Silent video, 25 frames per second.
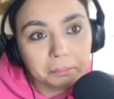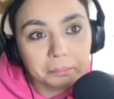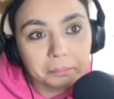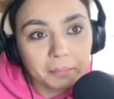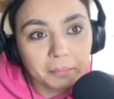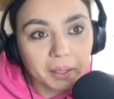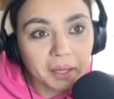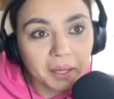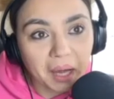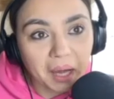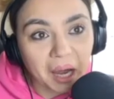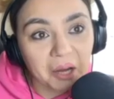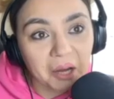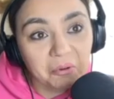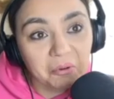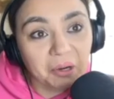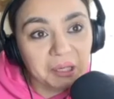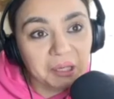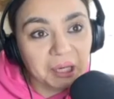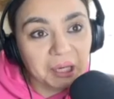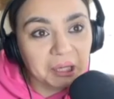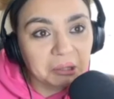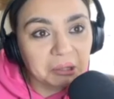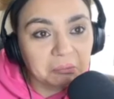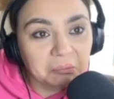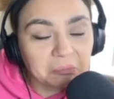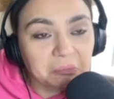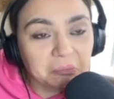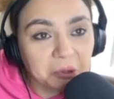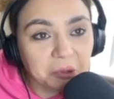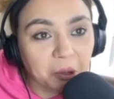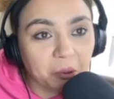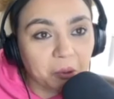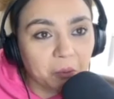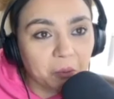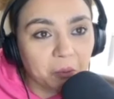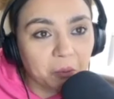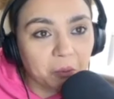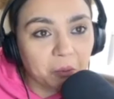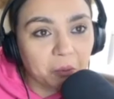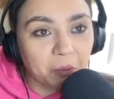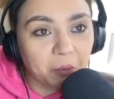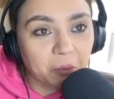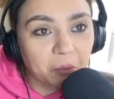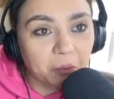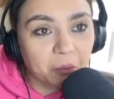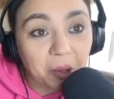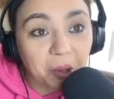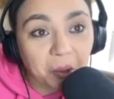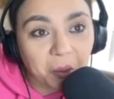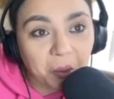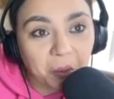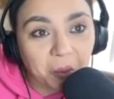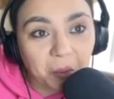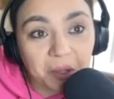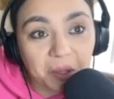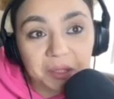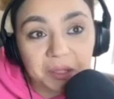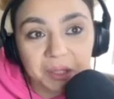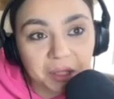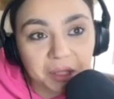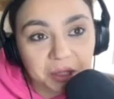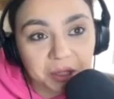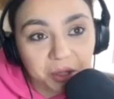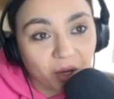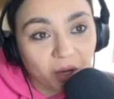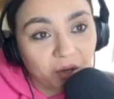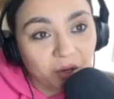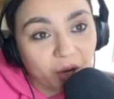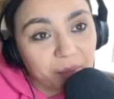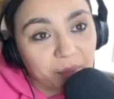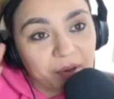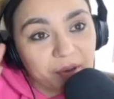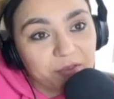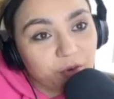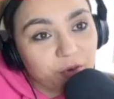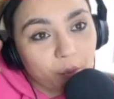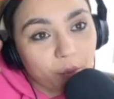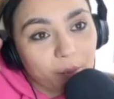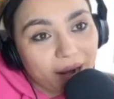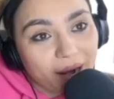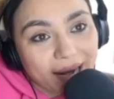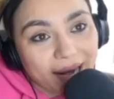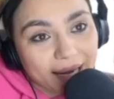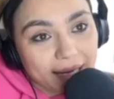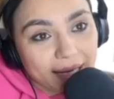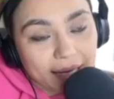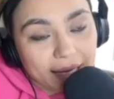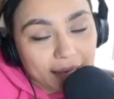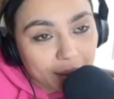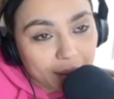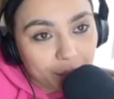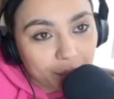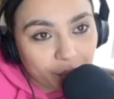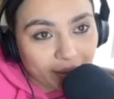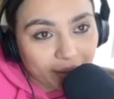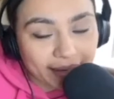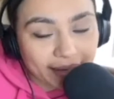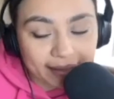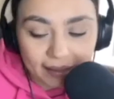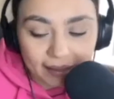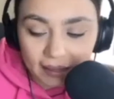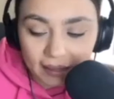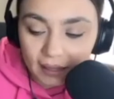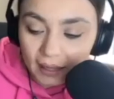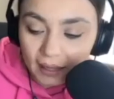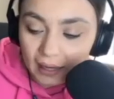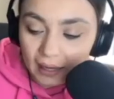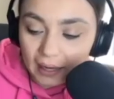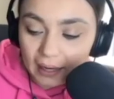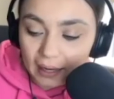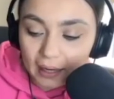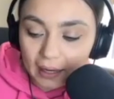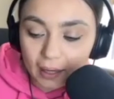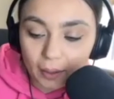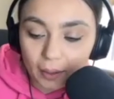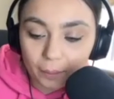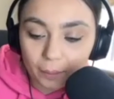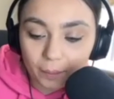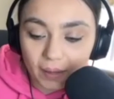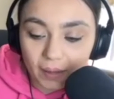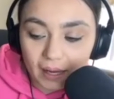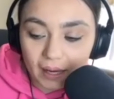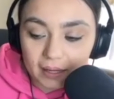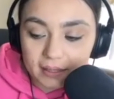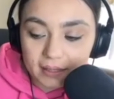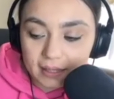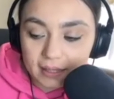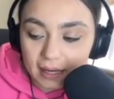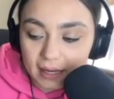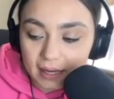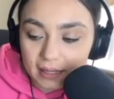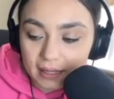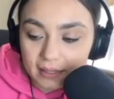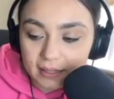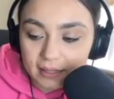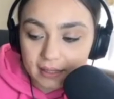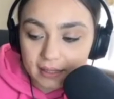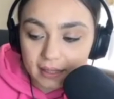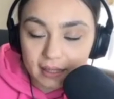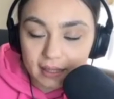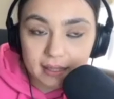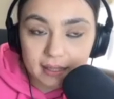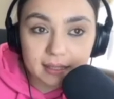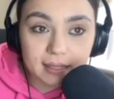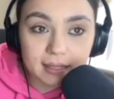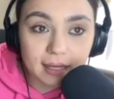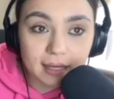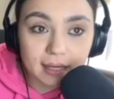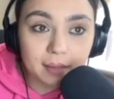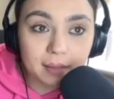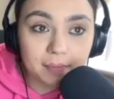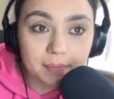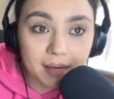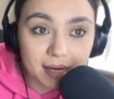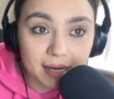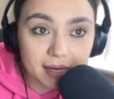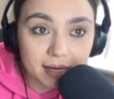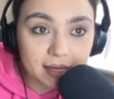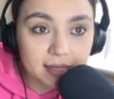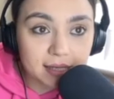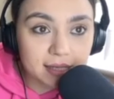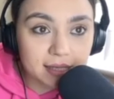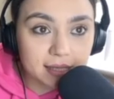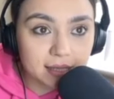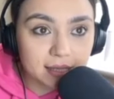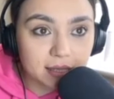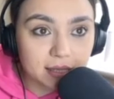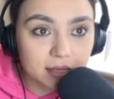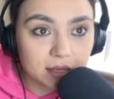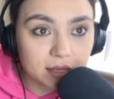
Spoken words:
I read it, so I don't know. It's not coming from my brain. As eating meat,